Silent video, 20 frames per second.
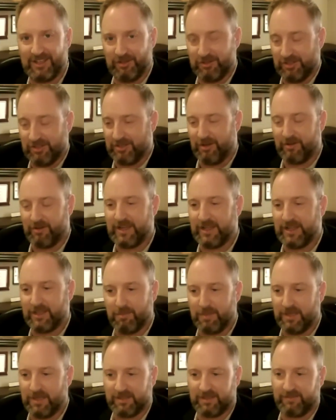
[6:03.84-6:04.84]
You just don't get the
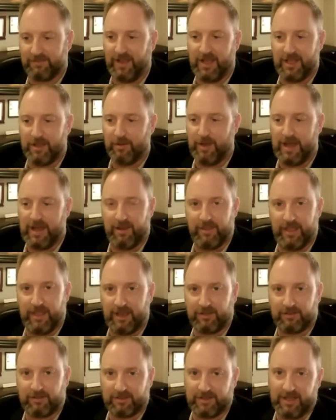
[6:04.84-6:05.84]
business value out of the
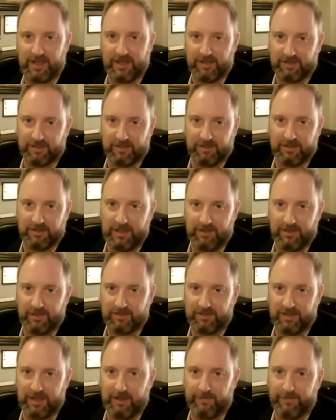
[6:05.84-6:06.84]
exercise, and the
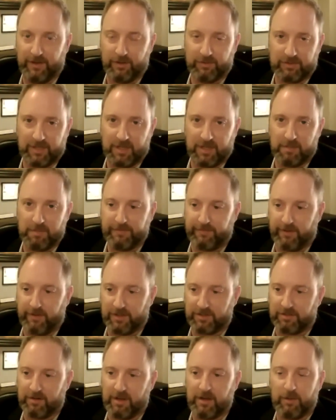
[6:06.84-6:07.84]
CFO is going to be
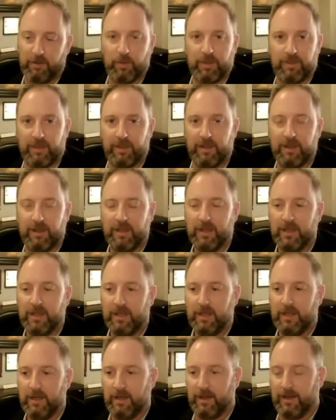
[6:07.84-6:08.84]
frustrated with it.
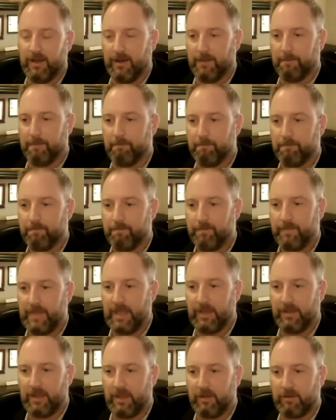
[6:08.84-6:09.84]

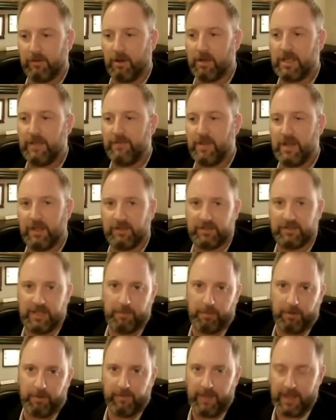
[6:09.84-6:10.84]
And I'll give you an
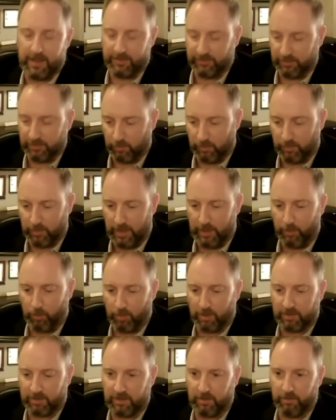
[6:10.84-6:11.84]
example of that. So I
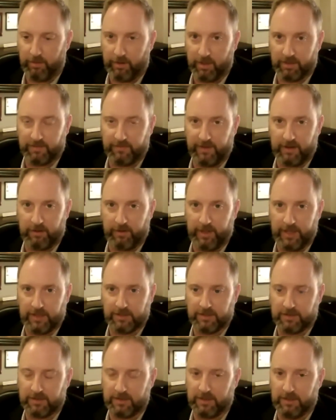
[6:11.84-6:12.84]
worked at a large federal
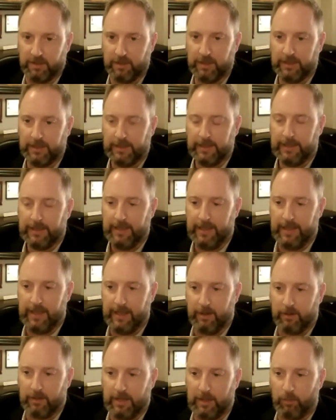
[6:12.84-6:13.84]
agency,
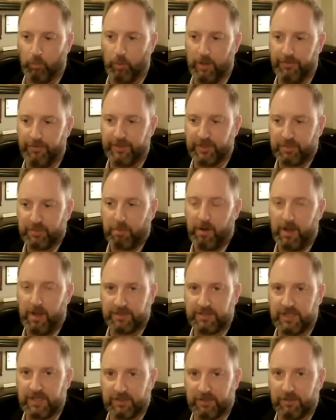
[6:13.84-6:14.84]
and what this
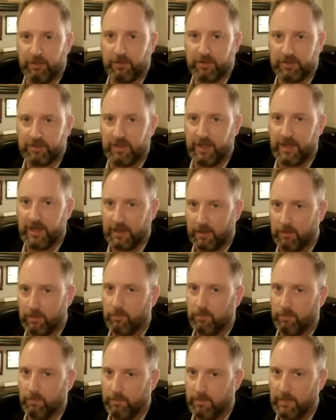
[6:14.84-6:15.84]
process looks like
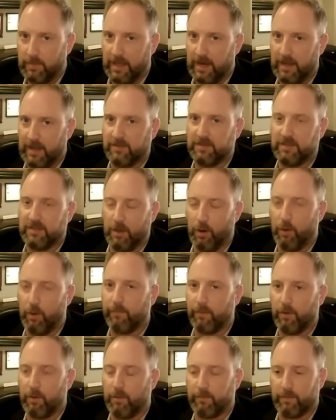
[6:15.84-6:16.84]
that I see
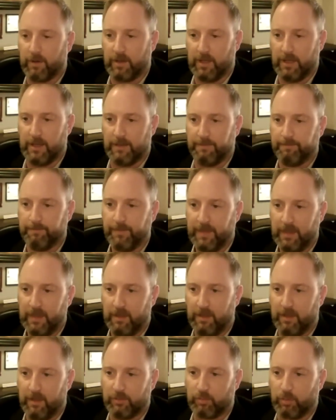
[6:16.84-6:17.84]
over and over again
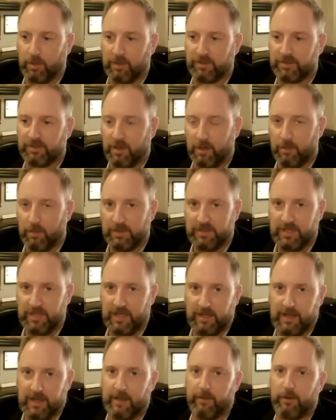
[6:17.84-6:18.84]
is we're going to start with
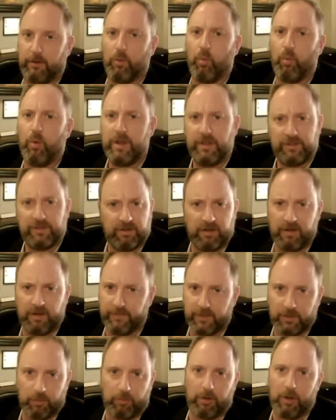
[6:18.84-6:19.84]
data gathering. What is our
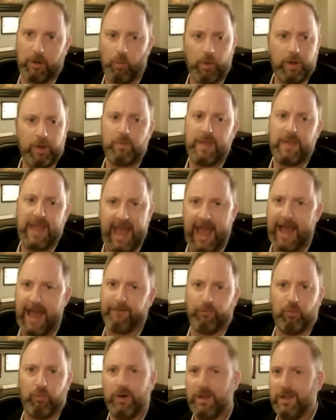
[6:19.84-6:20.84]
inventory? What do we
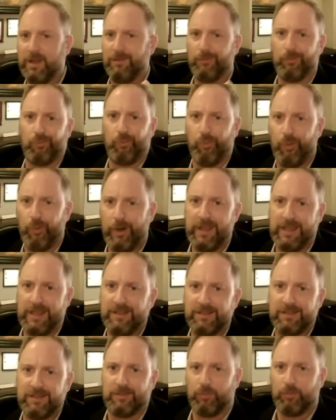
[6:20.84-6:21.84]
have? What
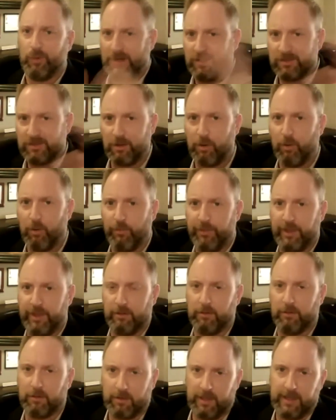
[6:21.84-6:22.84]
does the whole
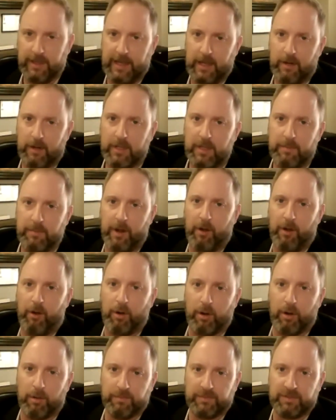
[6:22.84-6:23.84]
thing look like? How do I get my
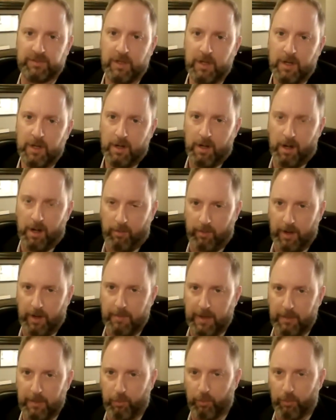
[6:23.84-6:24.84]
arms around
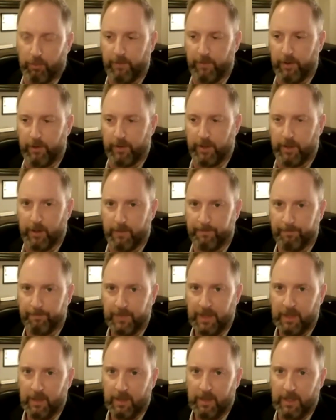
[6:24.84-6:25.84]
my portfolio?
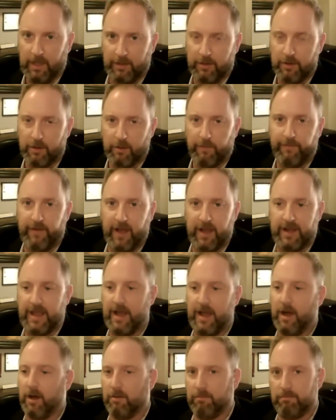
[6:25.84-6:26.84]
And you go find
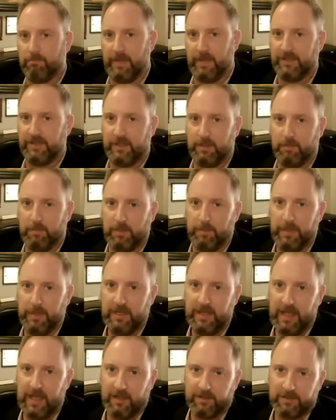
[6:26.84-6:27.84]
out my
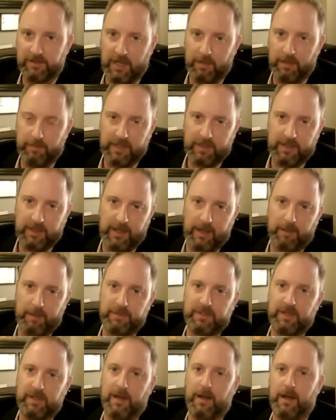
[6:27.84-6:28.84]
CMDB data has not been
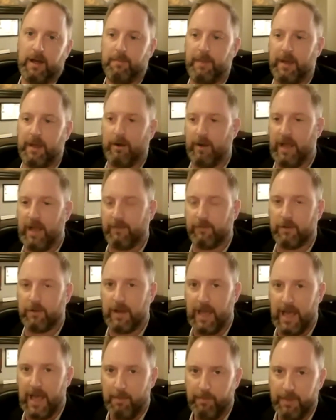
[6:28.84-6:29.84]
kept up. I don't have good
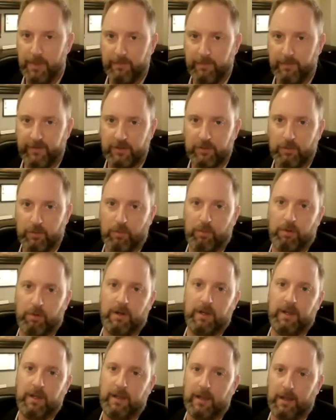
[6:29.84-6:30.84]
app
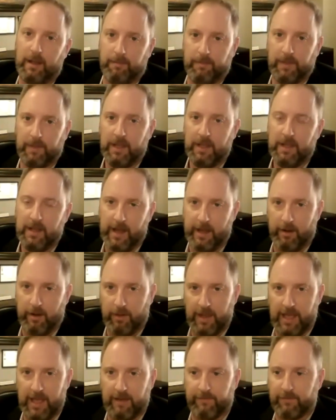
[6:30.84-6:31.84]
inventory. I
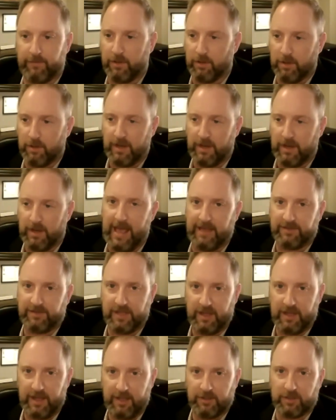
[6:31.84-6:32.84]
don't have good
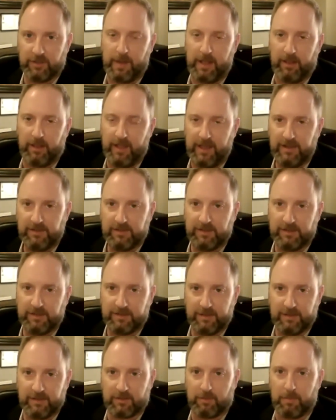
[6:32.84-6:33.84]
asset age on my
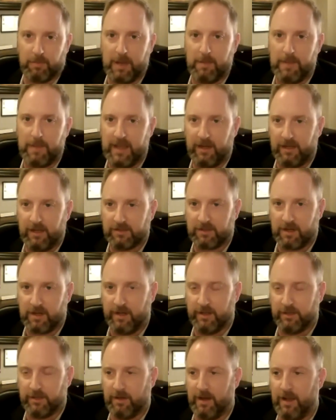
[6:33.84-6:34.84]
licenses or my maintenance
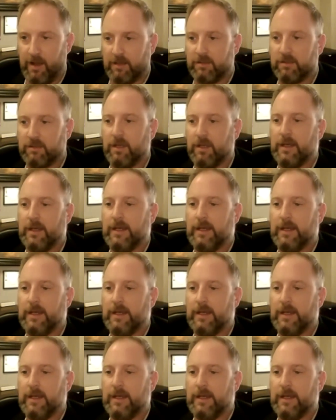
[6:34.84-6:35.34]
contracts.